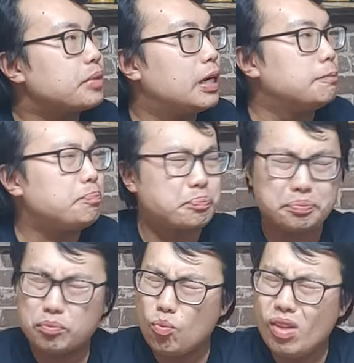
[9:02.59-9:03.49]
But um,
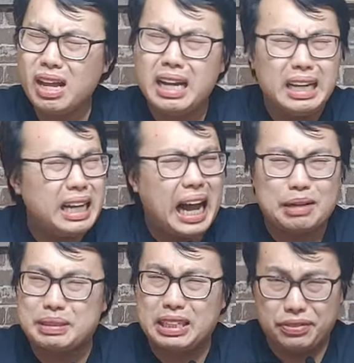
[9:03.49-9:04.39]

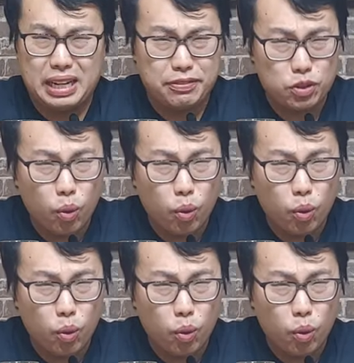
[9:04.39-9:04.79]
I would definitely have this